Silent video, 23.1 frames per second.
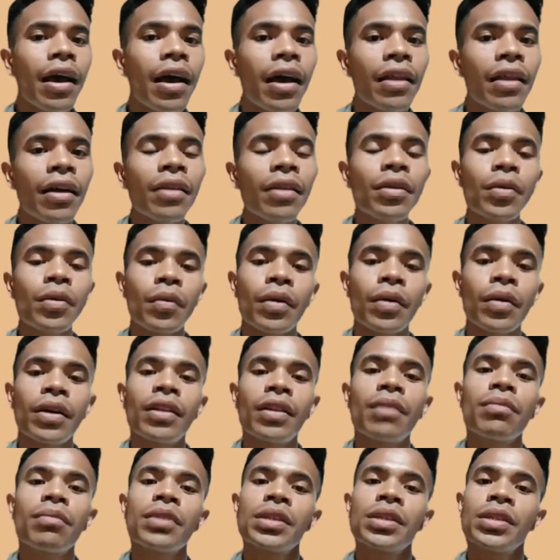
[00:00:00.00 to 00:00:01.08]
Another one,
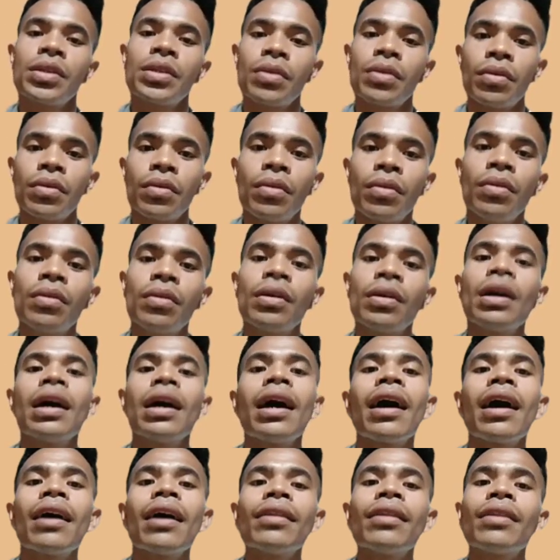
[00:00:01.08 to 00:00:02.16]
number two,
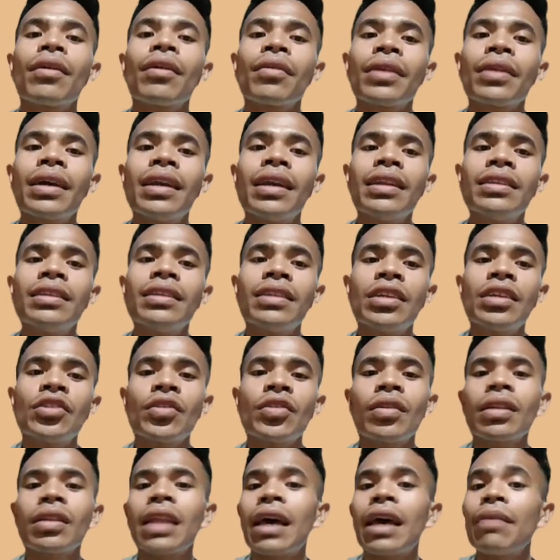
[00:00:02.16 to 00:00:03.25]
the
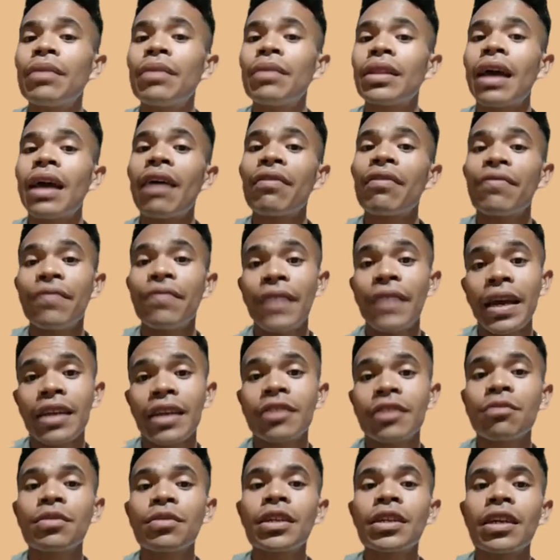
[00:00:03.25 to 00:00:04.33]
organizational climate
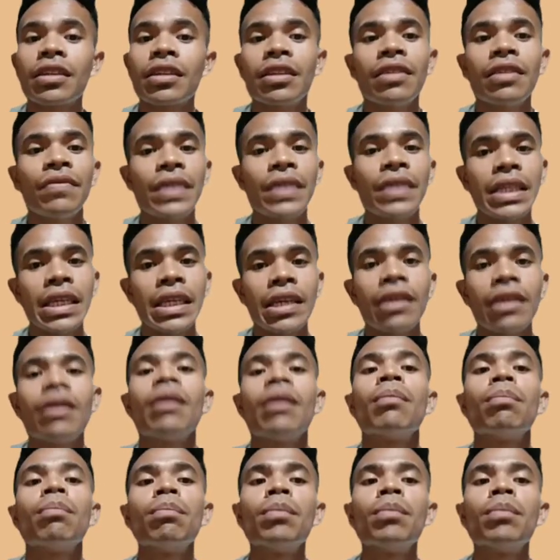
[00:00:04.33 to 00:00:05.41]
affects productivity,
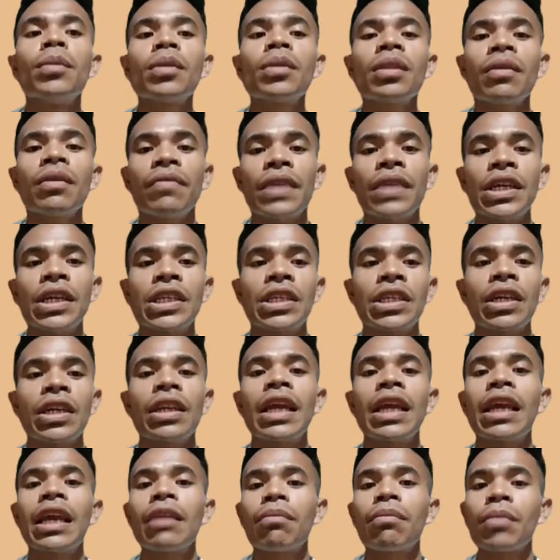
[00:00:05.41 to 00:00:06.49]

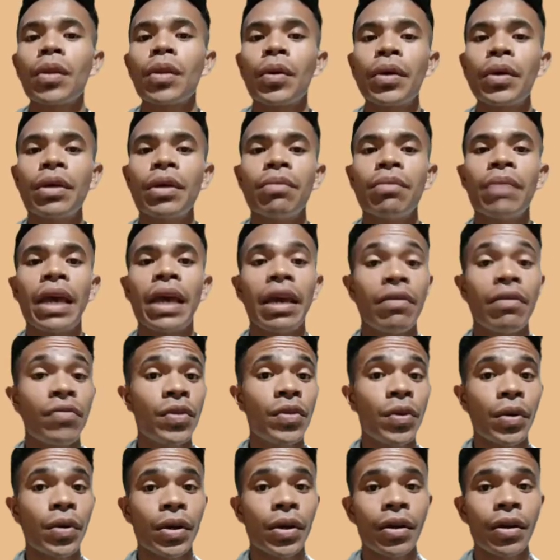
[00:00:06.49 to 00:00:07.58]
motivation, and employee
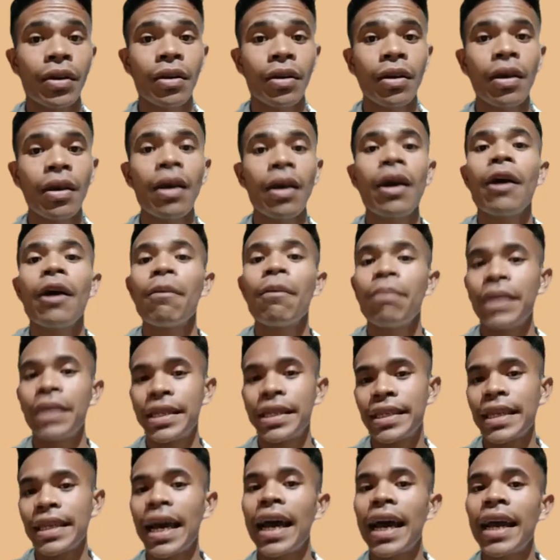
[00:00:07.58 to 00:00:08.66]
behavior.
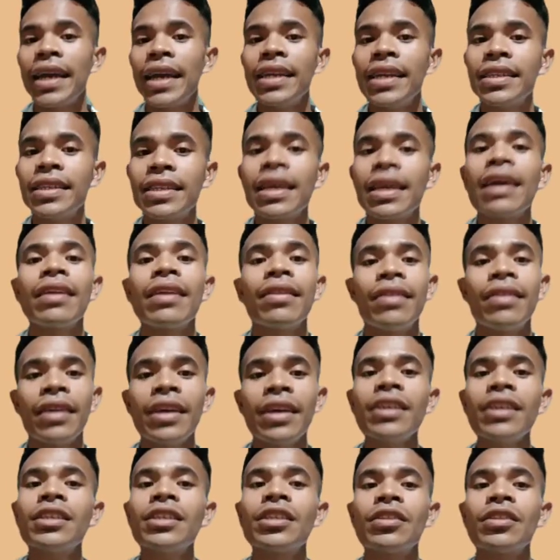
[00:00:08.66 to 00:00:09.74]
Besides
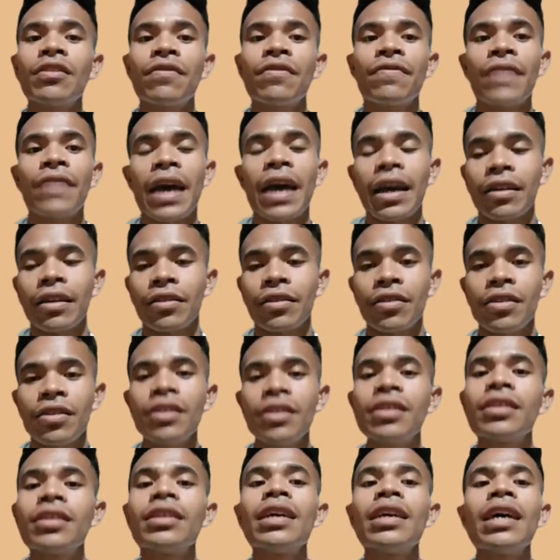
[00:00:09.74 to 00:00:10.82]
these two
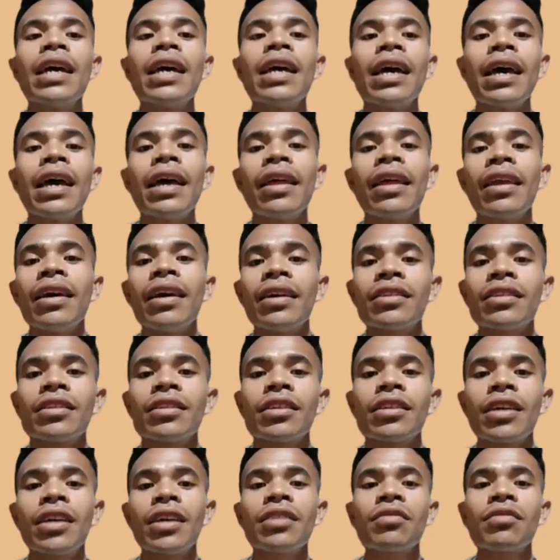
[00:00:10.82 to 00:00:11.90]
factors, it
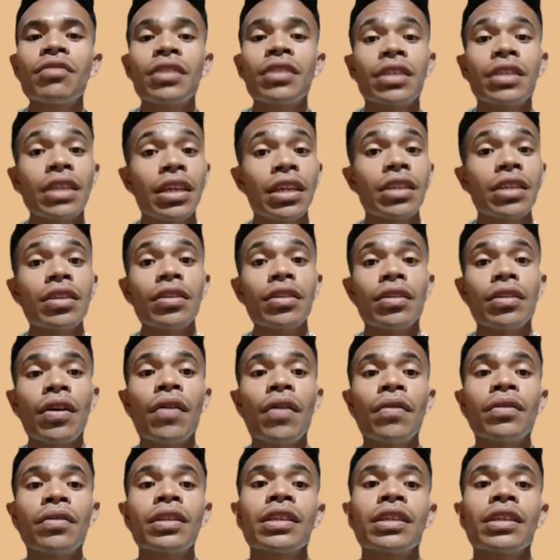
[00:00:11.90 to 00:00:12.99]
is interesting to
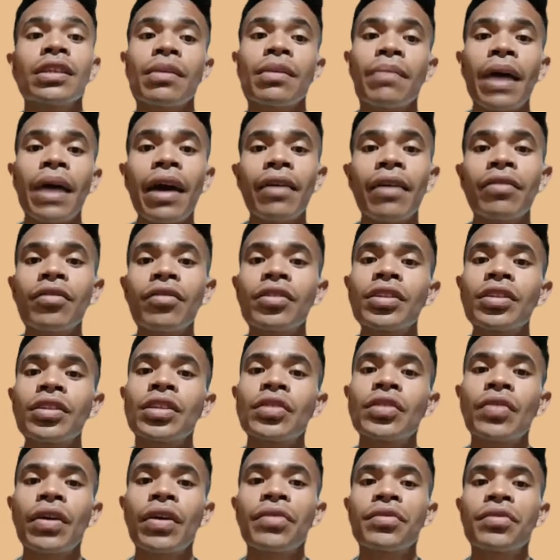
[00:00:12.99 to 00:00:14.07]
note some others
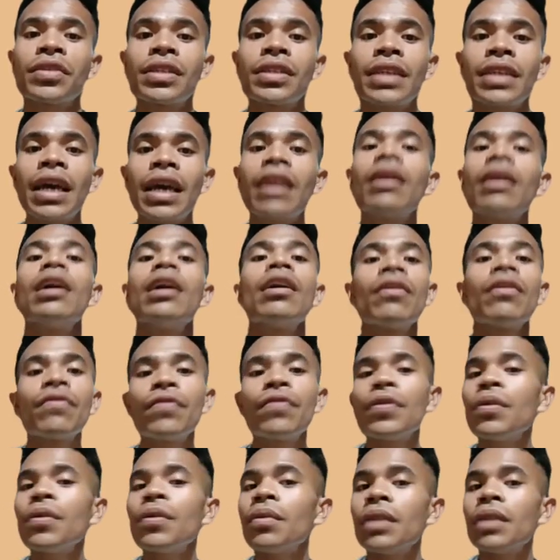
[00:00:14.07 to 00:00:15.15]
to understand
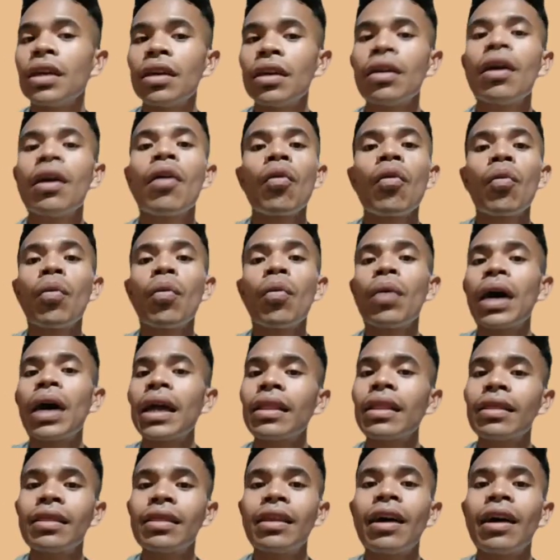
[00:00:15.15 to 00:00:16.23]
fully
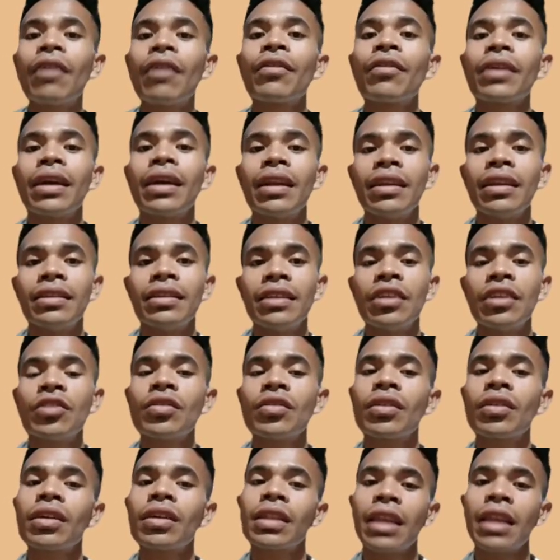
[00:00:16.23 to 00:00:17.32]
what the
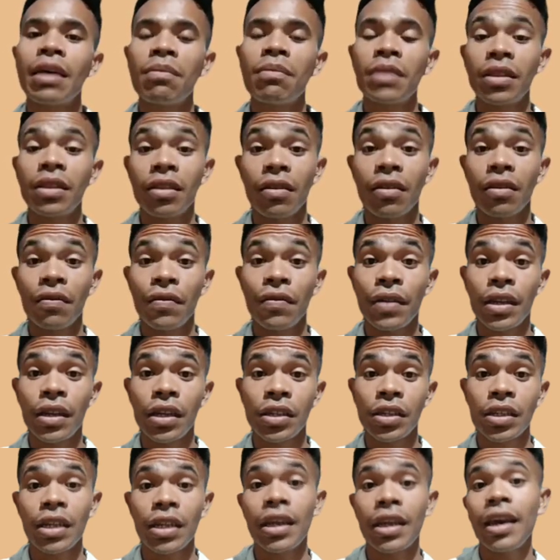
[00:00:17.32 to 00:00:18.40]
organizational climate
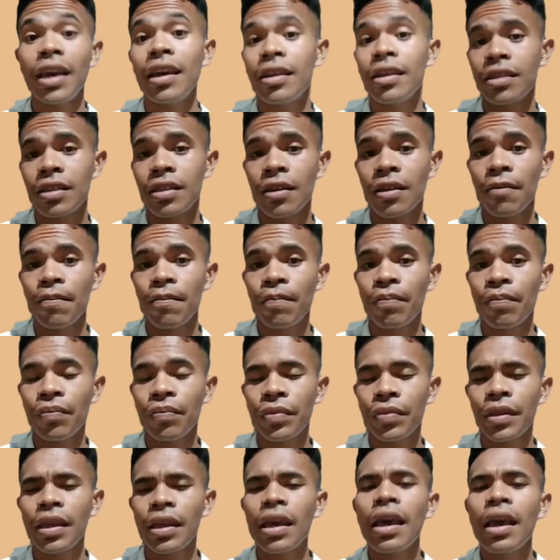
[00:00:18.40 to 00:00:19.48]
definition is.
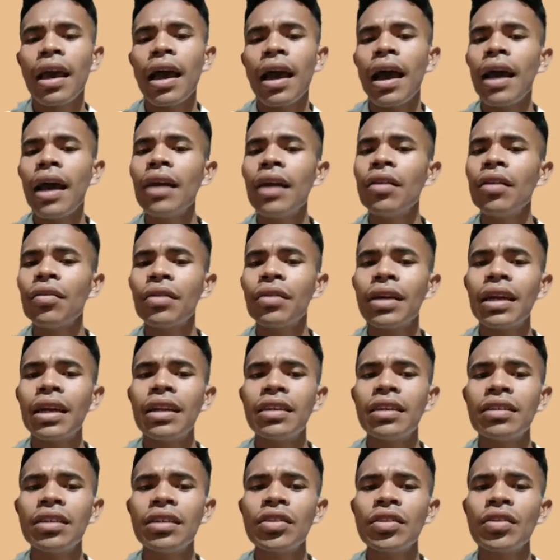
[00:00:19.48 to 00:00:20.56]
An
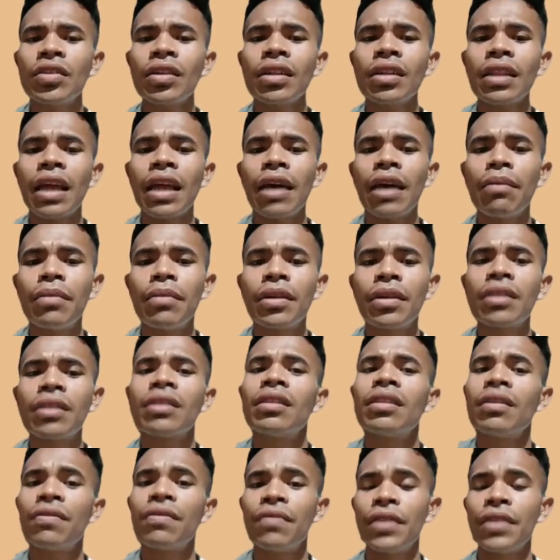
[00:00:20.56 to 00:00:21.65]
organizational
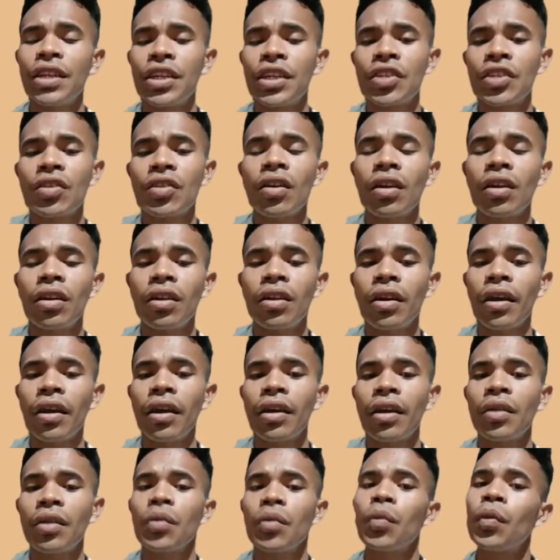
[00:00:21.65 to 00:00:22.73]
climate definition
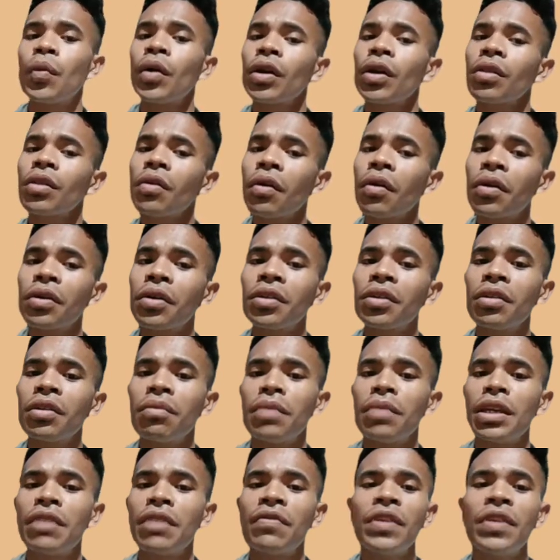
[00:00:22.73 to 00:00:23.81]
and what are the
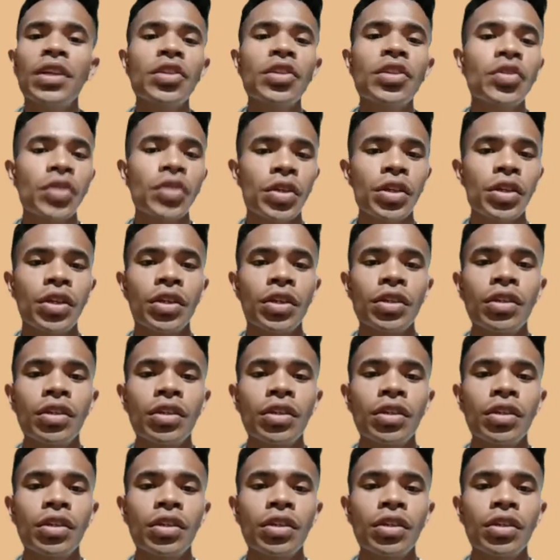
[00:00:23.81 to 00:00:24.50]
main features.